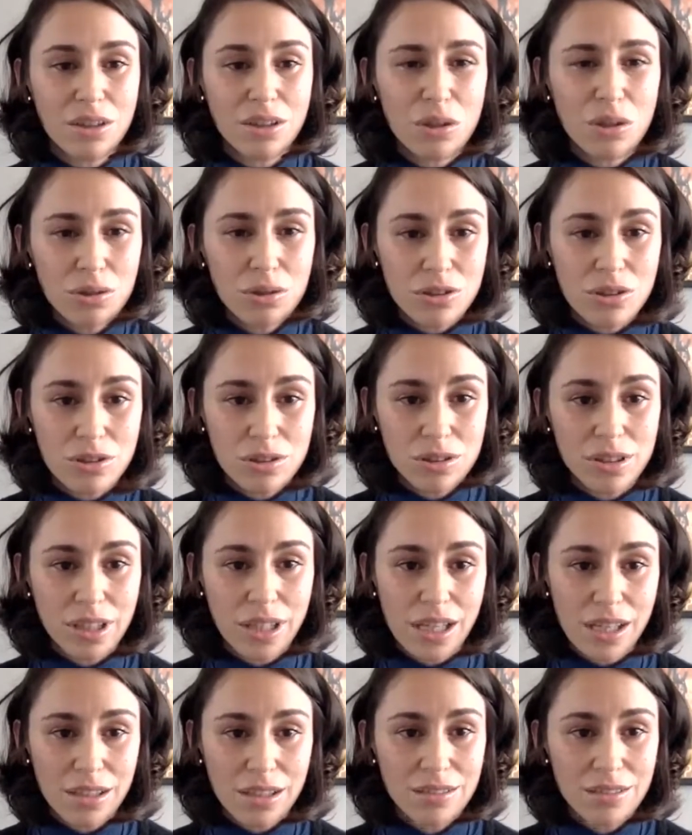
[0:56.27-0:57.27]

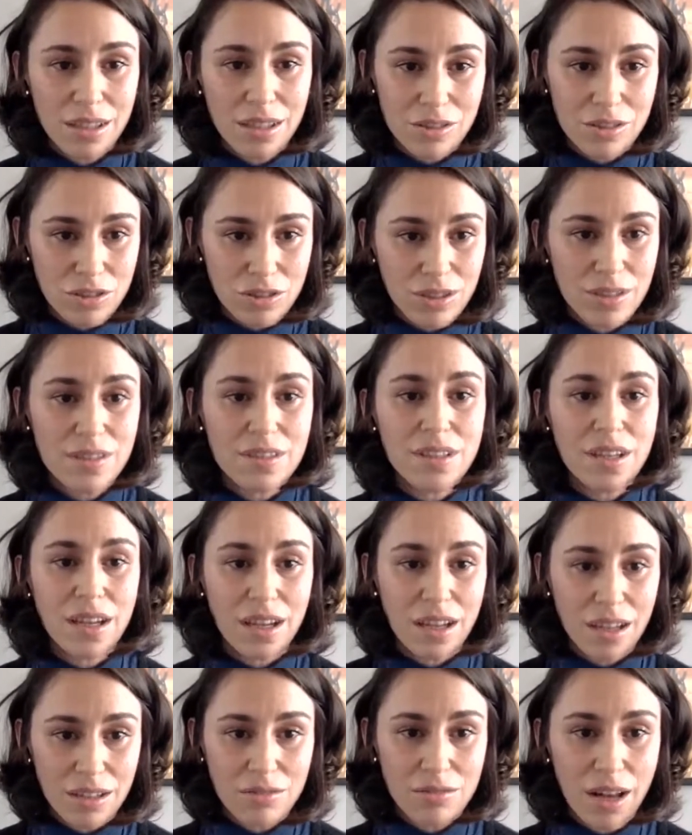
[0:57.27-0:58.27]
culturally intrinsic
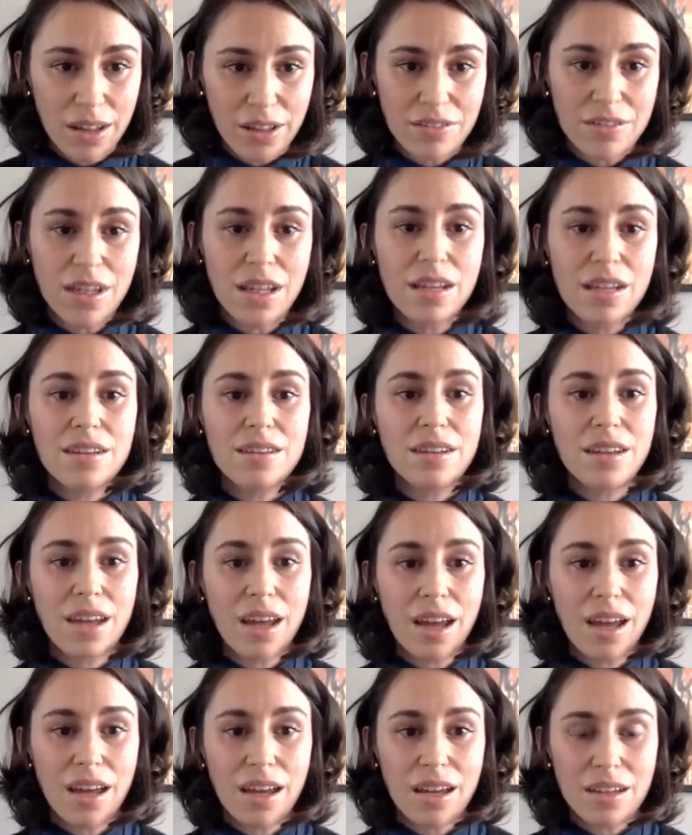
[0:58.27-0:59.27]
and relevant
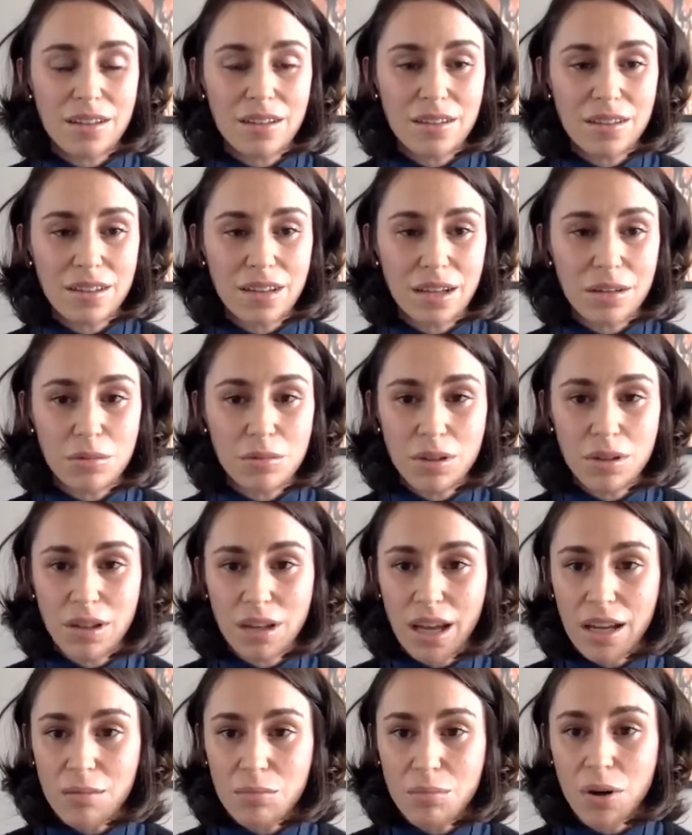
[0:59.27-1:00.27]
and
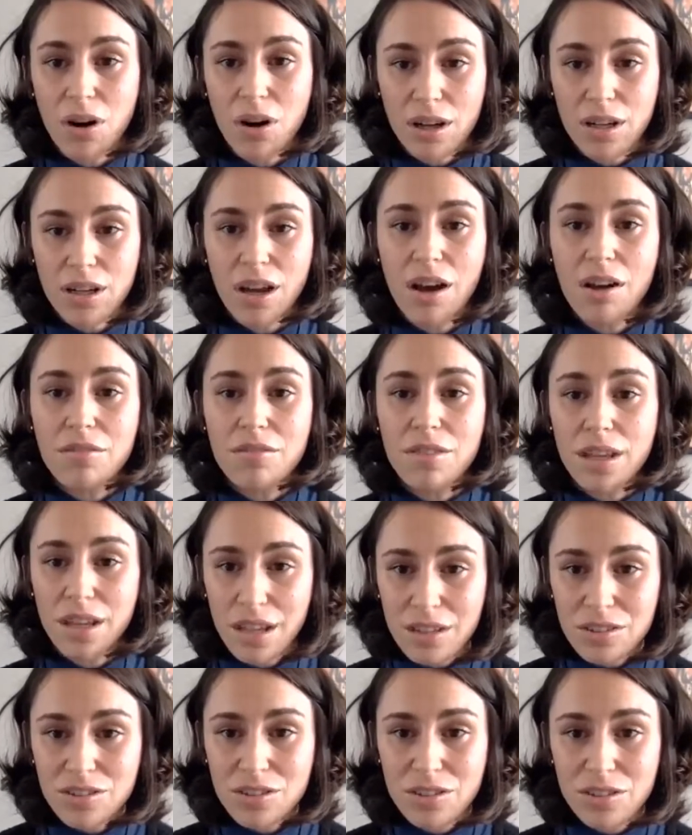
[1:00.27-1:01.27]
part of the
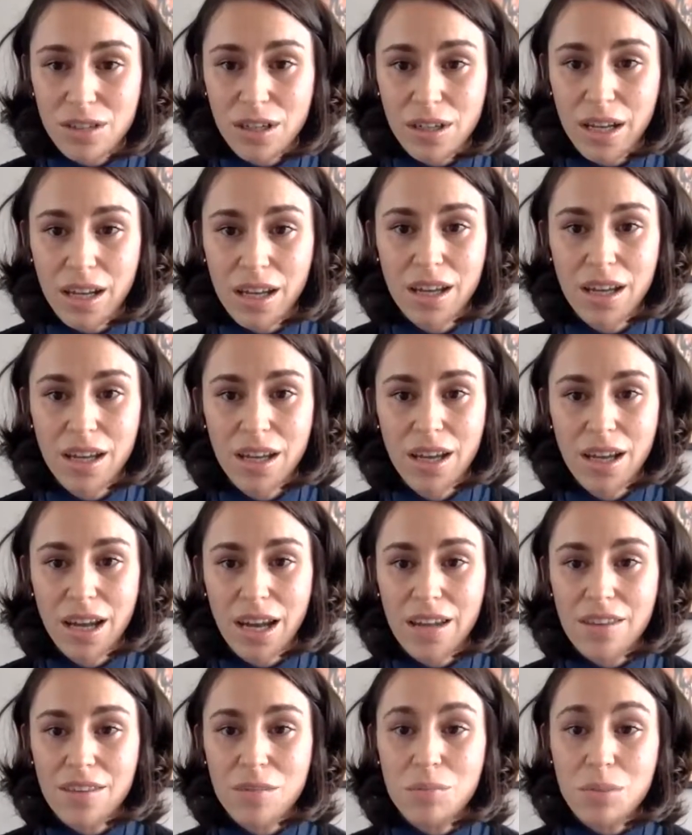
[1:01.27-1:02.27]
history
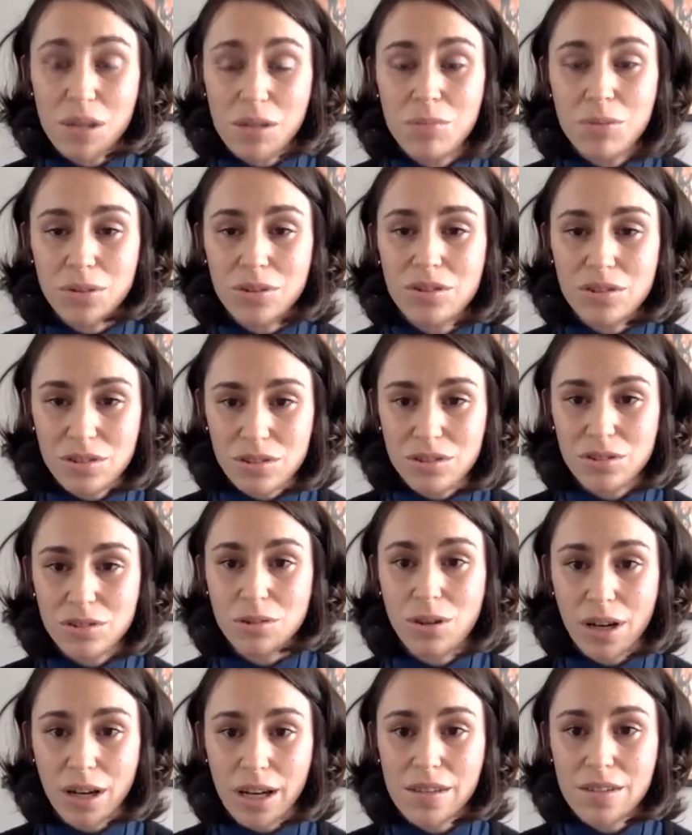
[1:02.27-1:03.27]
and the people's
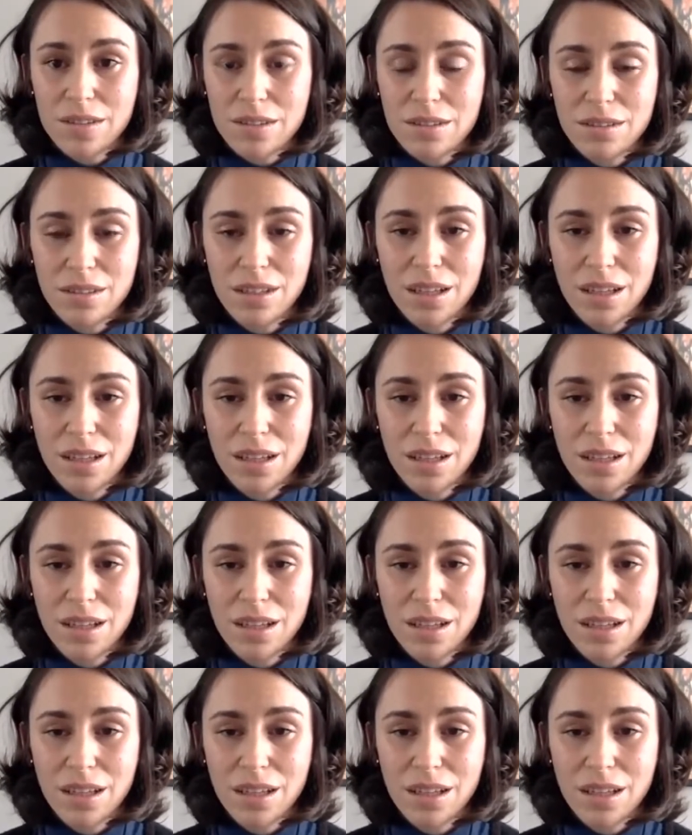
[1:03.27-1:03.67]
stories.